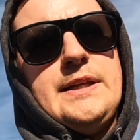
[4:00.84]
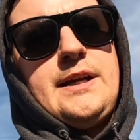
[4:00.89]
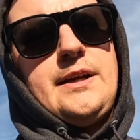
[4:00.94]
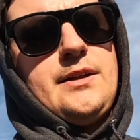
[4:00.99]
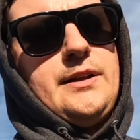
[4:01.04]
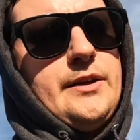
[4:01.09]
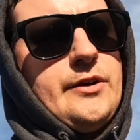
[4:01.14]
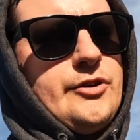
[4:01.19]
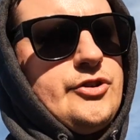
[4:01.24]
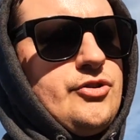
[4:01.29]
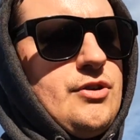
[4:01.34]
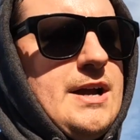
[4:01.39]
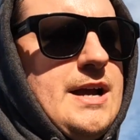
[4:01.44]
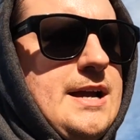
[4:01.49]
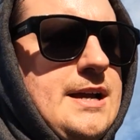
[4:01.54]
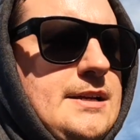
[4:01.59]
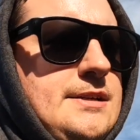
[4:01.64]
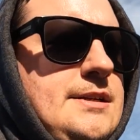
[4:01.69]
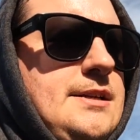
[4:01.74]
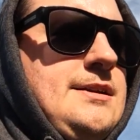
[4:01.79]
clear
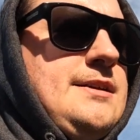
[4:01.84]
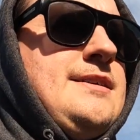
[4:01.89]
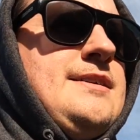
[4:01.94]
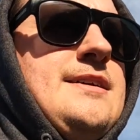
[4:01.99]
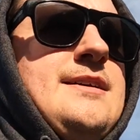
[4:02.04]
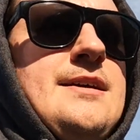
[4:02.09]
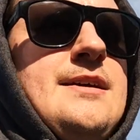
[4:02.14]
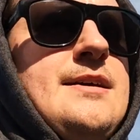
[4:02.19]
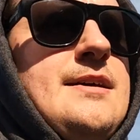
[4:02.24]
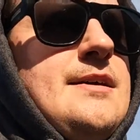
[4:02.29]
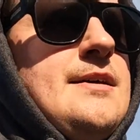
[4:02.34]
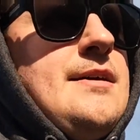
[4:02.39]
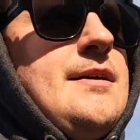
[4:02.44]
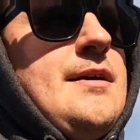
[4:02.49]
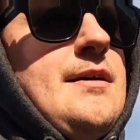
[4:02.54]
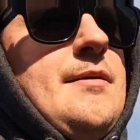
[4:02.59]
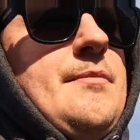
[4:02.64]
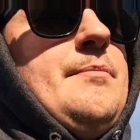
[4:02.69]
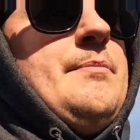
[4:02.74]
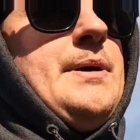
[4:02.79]
treads.
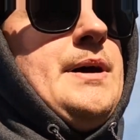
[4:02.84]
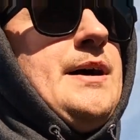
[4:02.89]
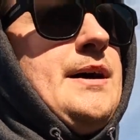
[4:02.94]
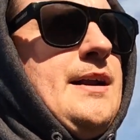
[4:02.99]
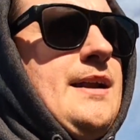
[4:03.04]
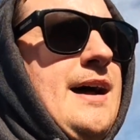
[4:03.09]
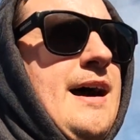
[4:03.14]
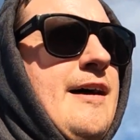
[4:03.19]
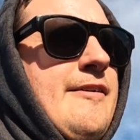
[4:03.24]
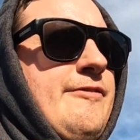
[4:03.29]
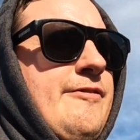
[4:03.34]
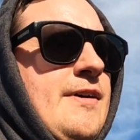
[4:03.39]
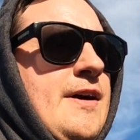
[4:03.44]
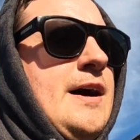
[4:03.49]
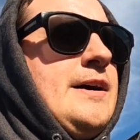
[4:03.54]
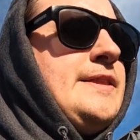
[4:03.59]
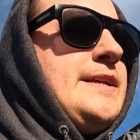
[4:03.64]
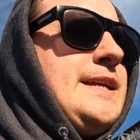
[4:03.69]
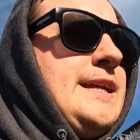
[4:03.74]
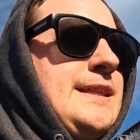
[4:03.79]
But I
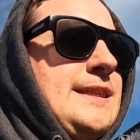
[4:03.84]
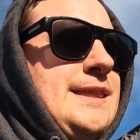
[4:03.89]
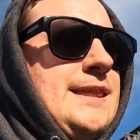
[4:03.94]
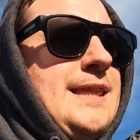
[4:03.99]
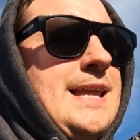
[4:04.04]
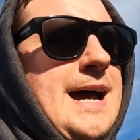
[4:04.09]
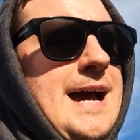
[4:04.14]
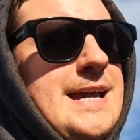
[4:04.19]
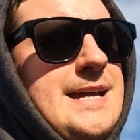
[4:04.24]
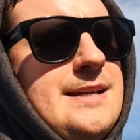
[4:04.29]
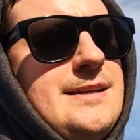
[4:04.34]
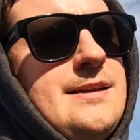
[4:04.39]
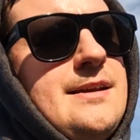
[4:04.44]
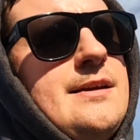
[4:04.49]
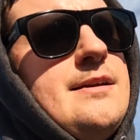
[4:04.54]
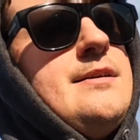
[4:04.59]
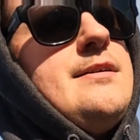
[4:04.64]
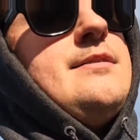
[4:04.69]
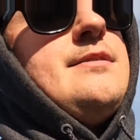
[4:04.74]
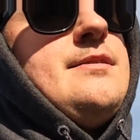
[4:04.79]
find that in light,
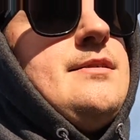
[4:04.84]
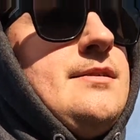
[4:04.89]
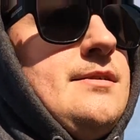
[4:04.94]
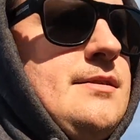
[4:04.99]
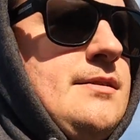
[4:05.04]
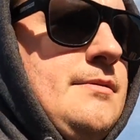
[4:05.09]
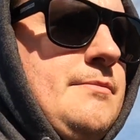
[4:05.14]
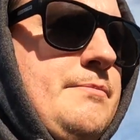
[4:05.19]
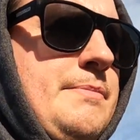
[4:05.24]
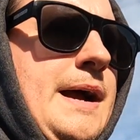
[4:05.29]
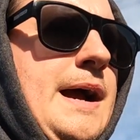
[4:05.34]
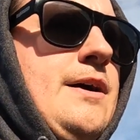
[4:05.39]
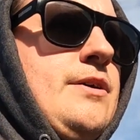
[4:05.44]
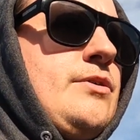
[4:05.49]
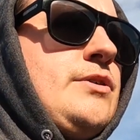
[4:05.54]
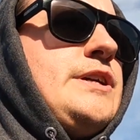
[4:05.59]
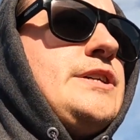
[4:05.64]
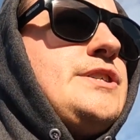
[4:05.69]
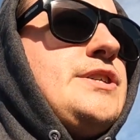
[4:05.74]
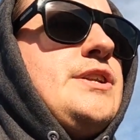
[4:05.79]

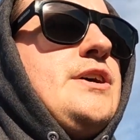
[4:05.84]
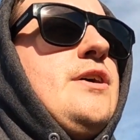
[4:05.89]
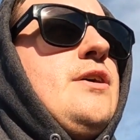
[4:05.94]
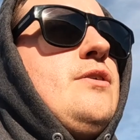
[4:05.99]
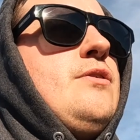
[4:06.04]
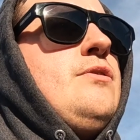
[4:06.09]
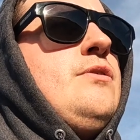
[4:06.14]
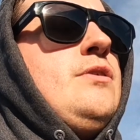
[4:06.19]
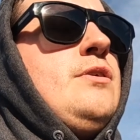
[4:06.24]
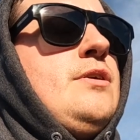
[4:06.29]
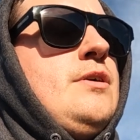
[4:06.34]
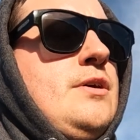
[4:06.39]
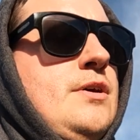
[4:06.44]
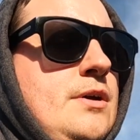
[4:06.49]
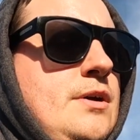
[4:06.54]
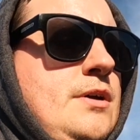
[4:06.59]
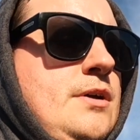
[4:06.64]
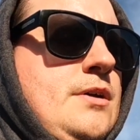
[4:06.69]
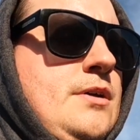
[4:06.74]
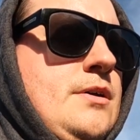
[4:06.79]
powdery snow,
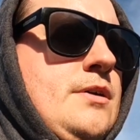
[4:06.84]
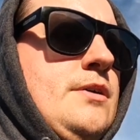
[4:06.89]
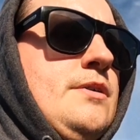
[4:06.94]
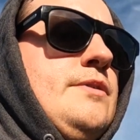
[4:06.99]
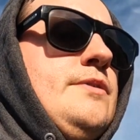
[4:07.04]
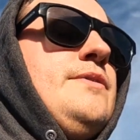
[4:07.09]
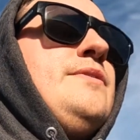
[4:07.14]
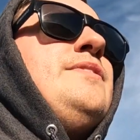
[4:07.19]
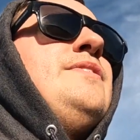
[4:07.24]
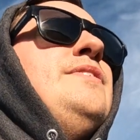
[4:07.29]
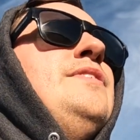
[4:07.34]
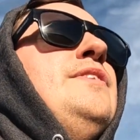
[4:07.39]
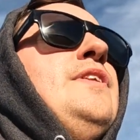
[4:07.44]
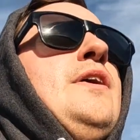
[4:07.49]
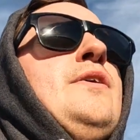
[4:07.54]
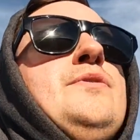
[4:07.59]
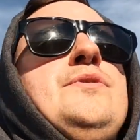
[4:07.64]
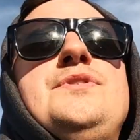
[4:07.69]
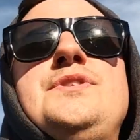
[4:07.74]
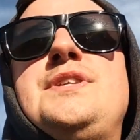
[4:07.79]

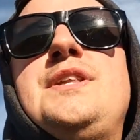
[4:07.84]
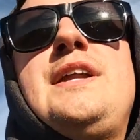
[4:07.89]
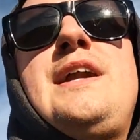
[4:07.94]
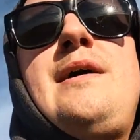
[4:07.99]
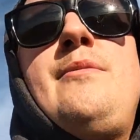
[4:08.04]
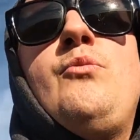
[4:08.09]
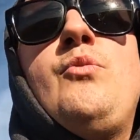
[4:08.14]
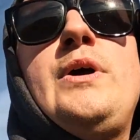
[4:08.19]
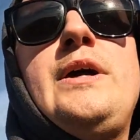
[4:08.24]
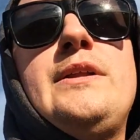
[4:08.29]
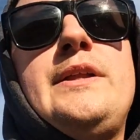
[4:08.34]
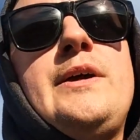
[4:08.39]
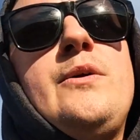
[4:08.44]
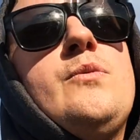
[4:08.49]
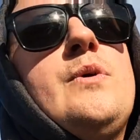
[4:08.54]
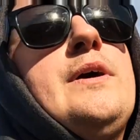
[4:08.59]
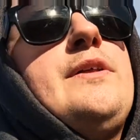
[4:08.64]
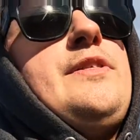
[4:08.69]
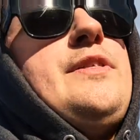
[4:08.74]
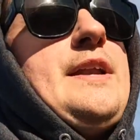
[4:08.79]
those that I'm wheeling
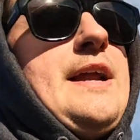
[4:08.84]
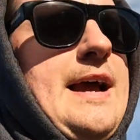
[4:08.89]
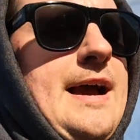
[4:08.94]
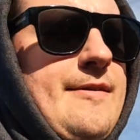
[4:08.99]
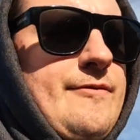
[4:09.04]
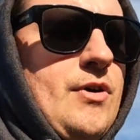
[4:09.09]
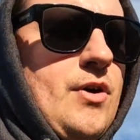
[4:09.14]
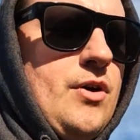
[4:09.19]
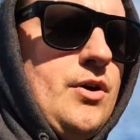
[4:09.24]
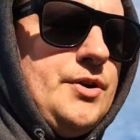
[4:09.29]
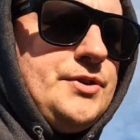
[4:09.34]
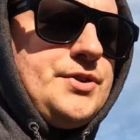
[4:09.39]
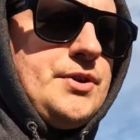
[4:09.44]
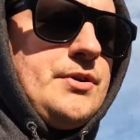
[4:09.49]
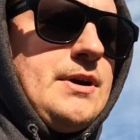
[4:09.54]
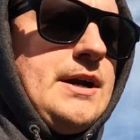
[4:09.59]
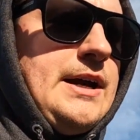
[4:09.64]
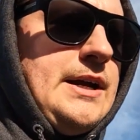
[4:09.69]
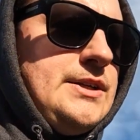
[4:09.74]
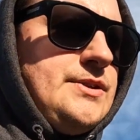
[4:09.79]
with that have all
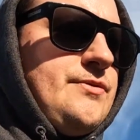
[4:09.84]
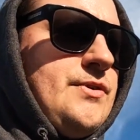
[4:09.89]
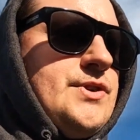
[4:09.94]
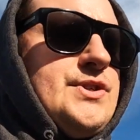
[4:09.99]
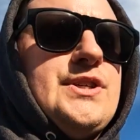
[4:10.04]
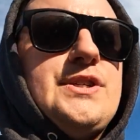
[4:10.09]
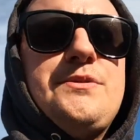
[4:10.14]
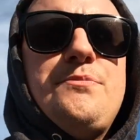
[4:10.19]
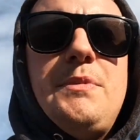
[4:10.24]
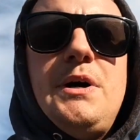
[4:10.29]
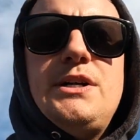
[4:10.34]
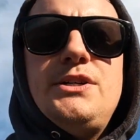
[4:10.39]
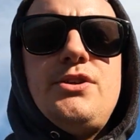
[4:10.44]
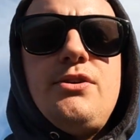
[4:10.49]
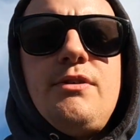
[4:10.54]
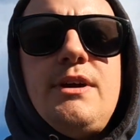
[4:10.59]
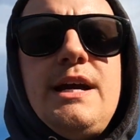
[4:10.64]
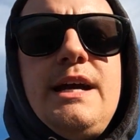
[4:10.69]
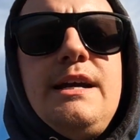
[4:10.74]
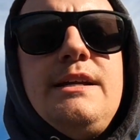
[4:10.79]
terrains versus mud
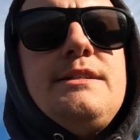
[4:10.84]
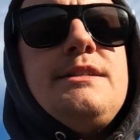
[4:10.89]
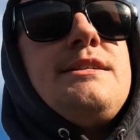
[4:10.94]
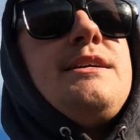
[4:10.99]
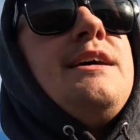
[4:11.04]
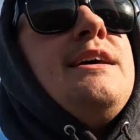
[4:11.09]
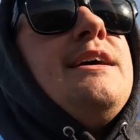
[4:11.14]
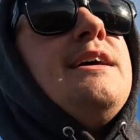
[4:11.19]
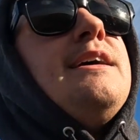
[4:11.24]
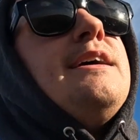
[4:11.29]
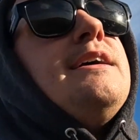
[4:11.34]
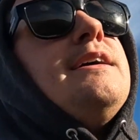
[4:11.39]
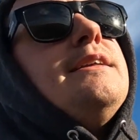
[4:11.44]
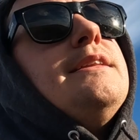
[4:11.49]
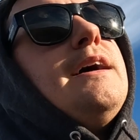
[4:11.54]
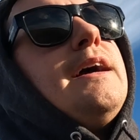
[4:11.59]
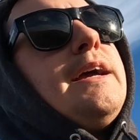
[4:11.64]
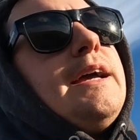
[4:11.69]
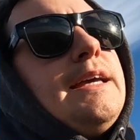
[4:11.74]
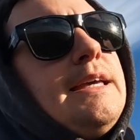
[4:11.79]
terrains
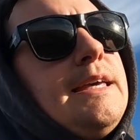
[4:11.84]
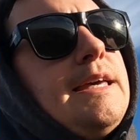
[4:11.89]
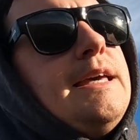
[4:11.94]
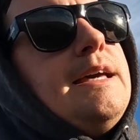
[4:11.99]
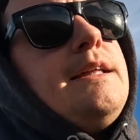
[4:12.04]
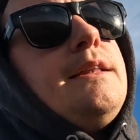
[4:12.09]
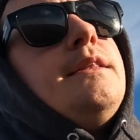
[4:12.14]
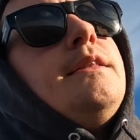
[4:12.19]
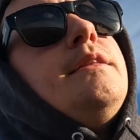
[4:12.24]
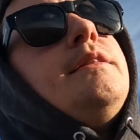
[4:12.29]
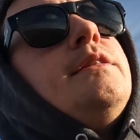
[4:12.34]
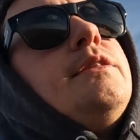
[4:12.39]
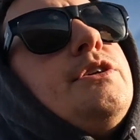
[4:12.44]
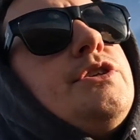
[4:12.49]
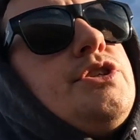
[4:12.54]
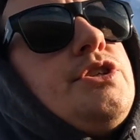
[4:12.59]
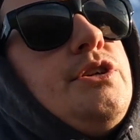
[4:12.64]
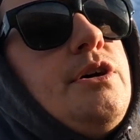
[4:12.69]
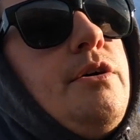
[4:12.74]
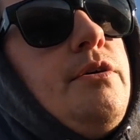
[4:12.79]
that can get the
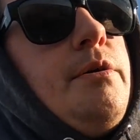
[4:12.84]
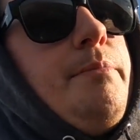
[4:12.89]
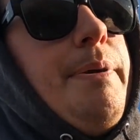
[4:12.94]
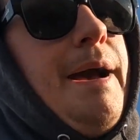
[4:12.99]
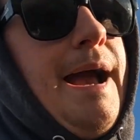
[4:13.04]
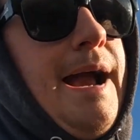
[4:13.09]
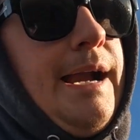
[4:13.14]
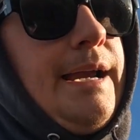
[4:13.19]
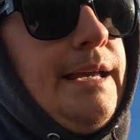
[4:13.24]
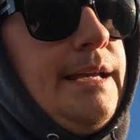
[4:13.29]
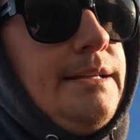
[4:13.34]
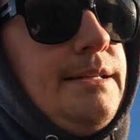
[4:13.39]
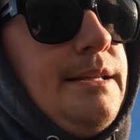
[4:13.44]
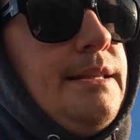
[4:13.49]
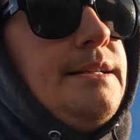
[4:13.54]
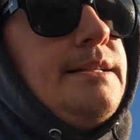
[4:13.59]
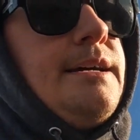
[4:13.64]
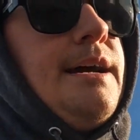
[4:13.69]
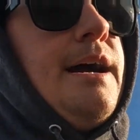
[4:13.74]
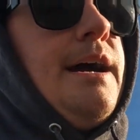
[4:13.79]
snow to pack into
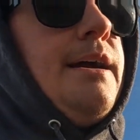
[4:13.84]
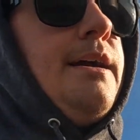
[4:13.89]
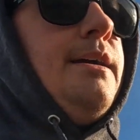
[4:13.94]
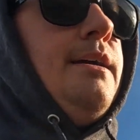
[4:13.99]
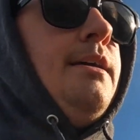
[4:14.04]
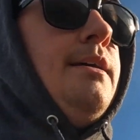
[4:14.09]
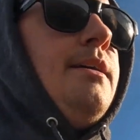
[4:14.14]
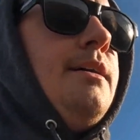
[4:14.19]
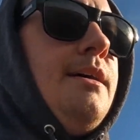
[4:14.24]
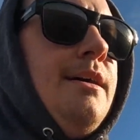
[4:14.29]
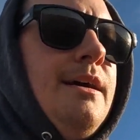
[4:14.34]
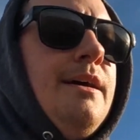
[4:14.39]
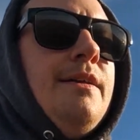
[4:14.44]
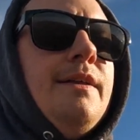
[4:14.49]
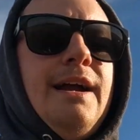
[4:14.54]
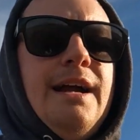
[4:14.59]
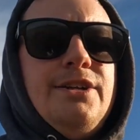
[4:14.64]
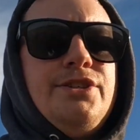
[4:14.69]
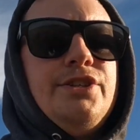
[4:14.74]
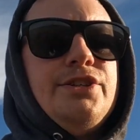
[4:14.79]
the tire,
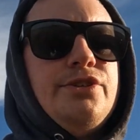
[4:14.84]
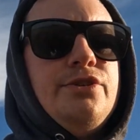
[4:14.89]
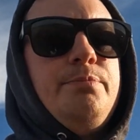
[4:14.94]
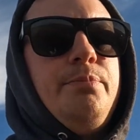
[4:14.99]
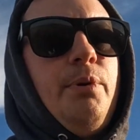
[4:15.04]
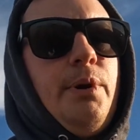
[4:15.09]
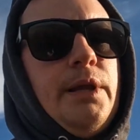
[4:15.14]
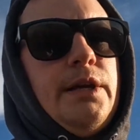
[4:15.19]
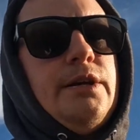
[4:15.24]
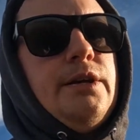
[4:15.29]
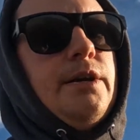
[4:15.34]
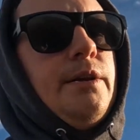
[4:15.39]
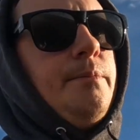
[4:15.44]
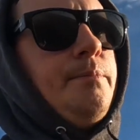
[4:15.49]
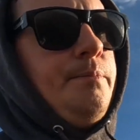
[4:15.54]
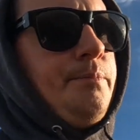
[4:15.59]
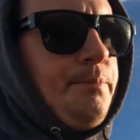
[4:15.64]
they actually do pretty good.